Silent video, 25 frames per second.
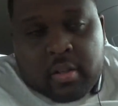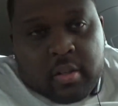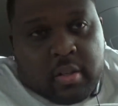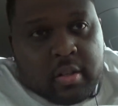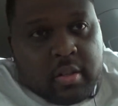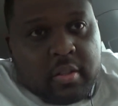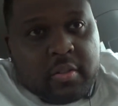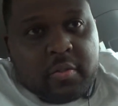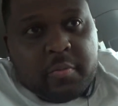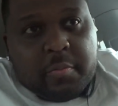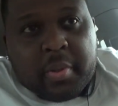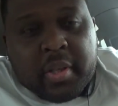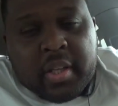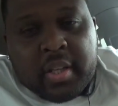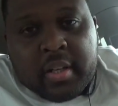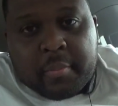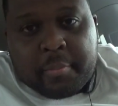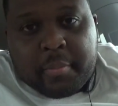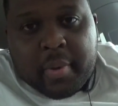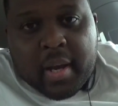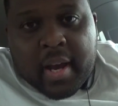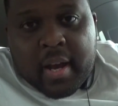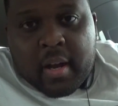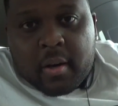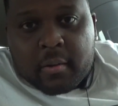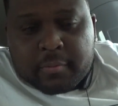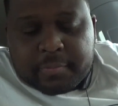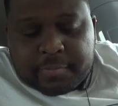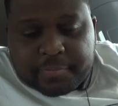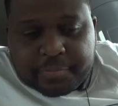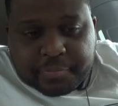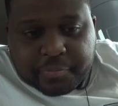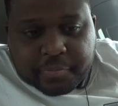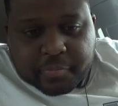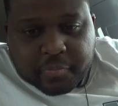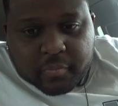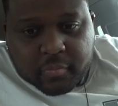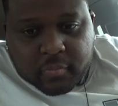It's been about
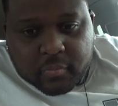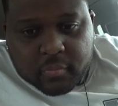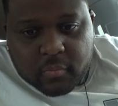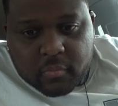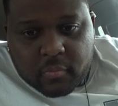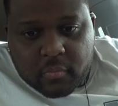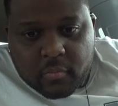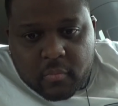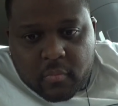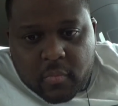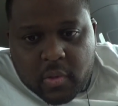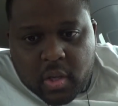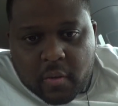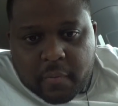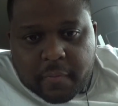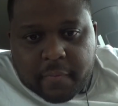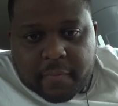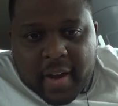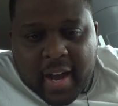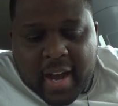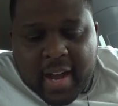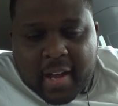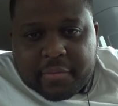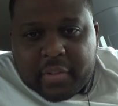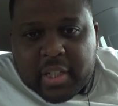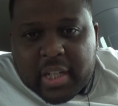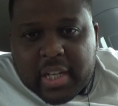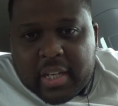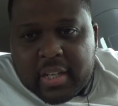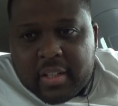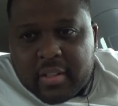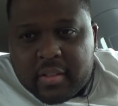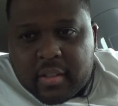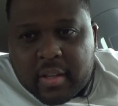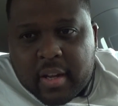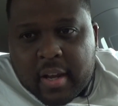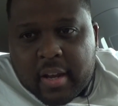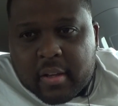5
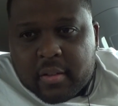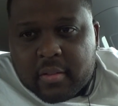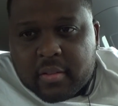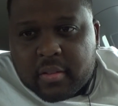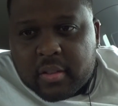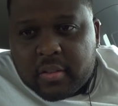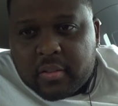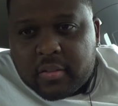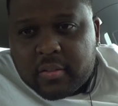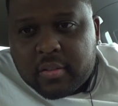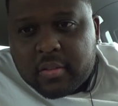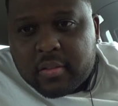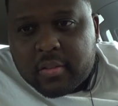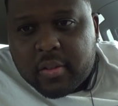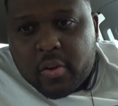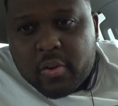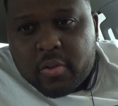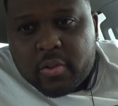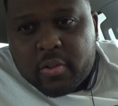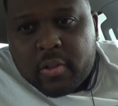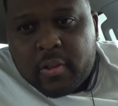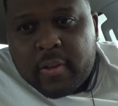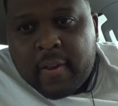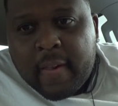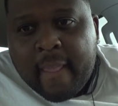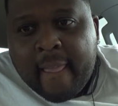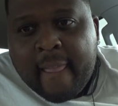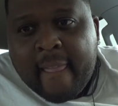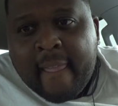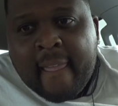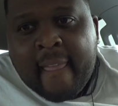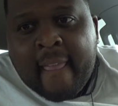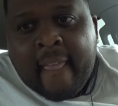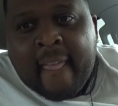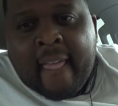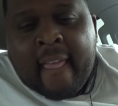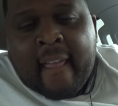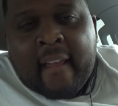days now since the surgery.
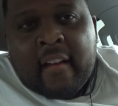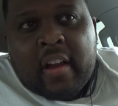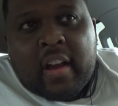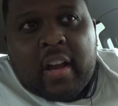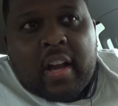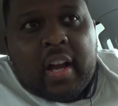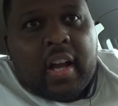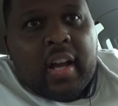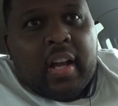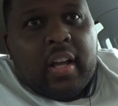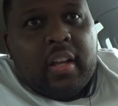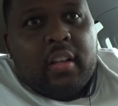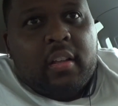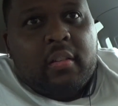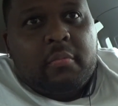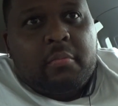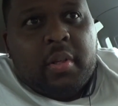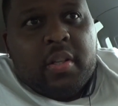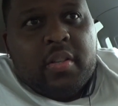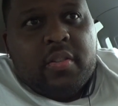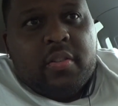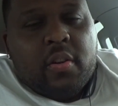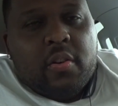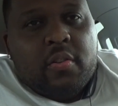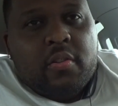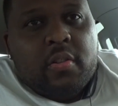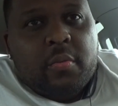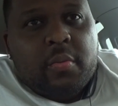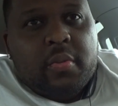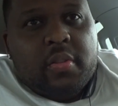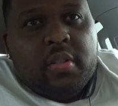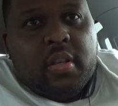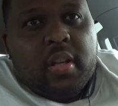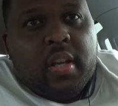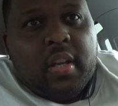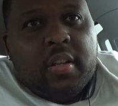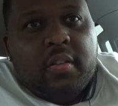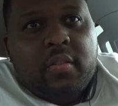My surgery was
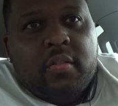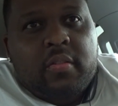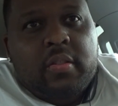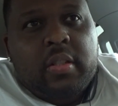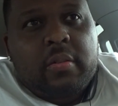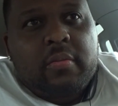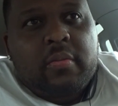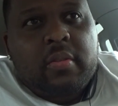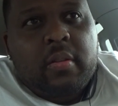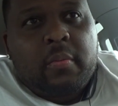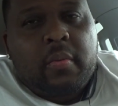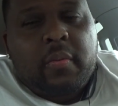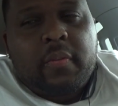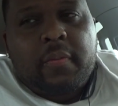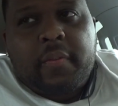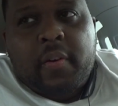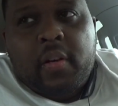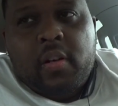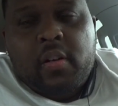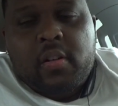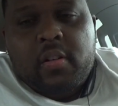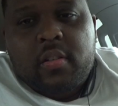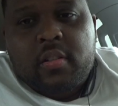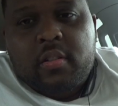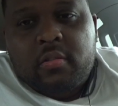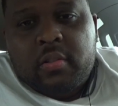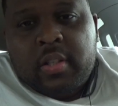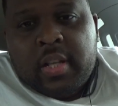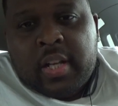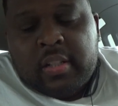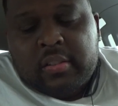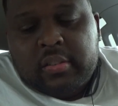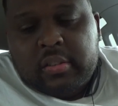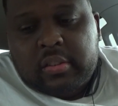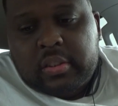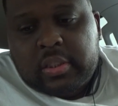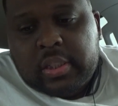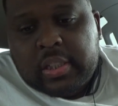scheduled September 1st,
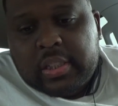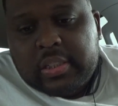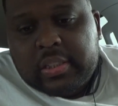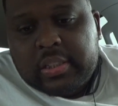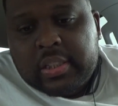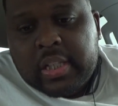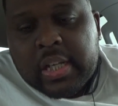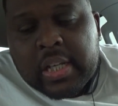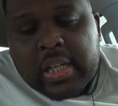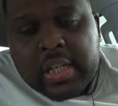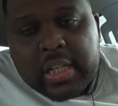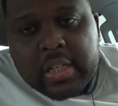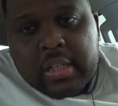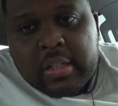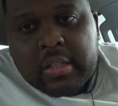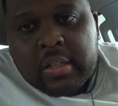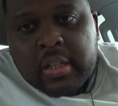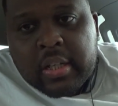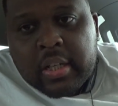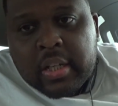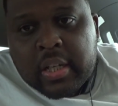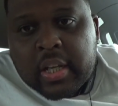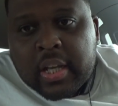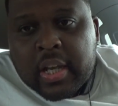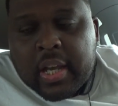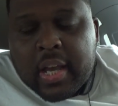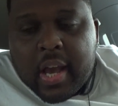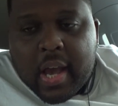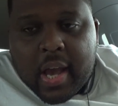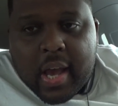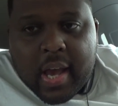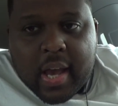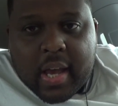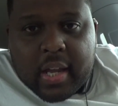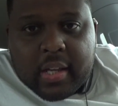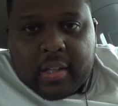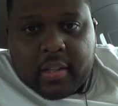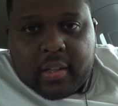2016
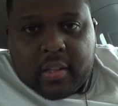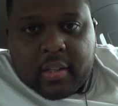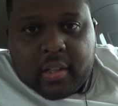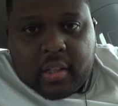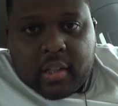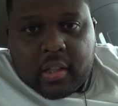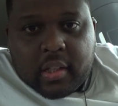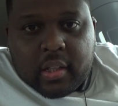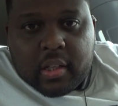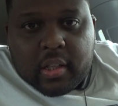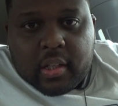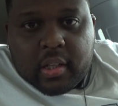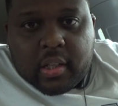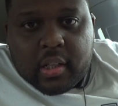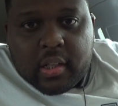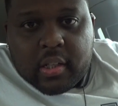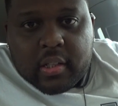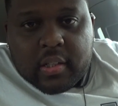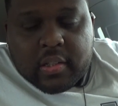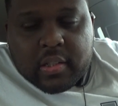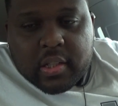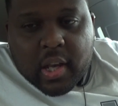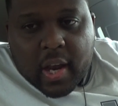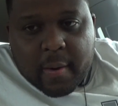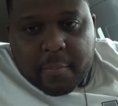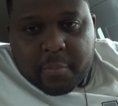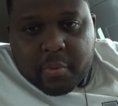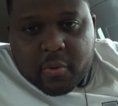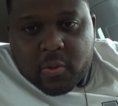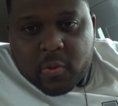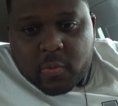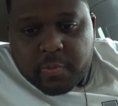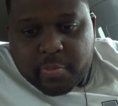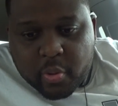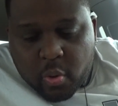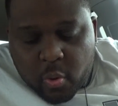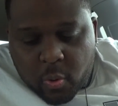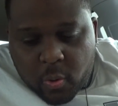at the Cypress
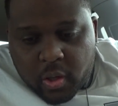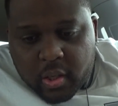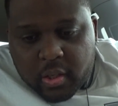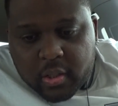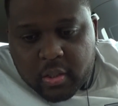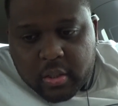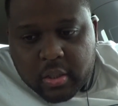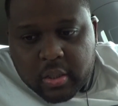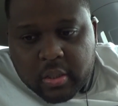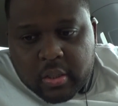Point